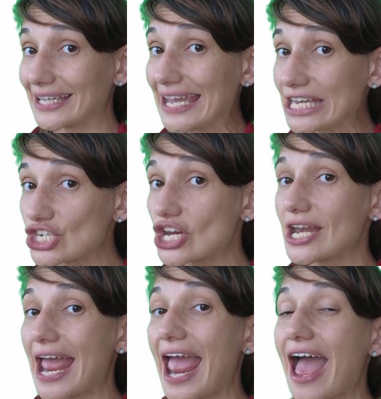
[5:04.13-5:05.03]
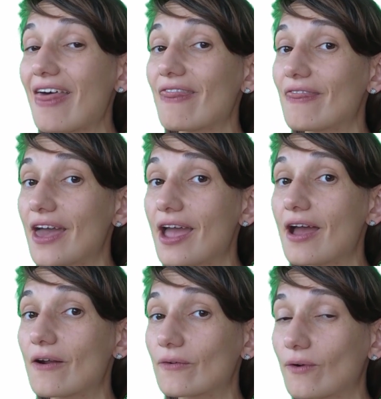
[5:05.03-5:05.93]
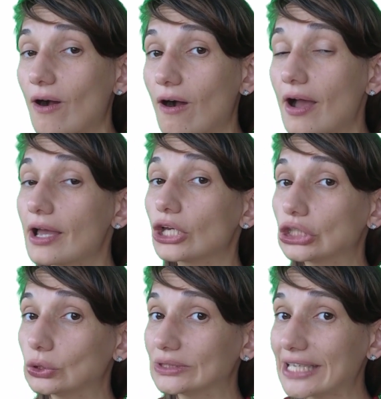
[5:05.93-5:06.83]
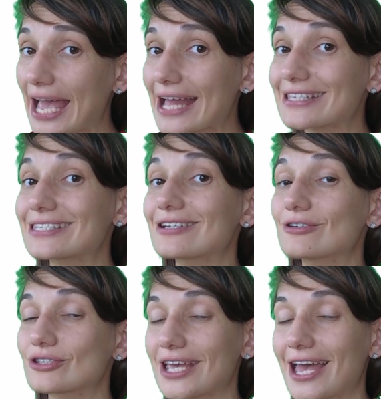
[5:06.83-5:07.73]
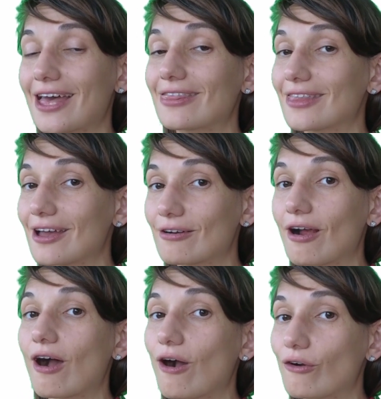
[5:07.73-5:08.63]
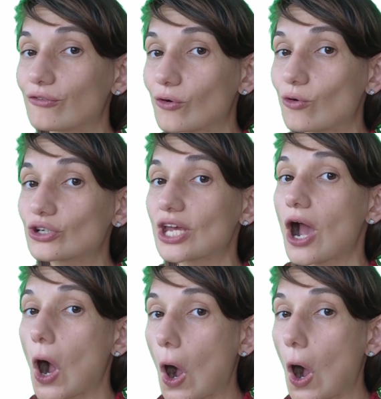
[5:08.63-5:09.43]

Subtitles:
a kitchen and there are utensils and there are, of course,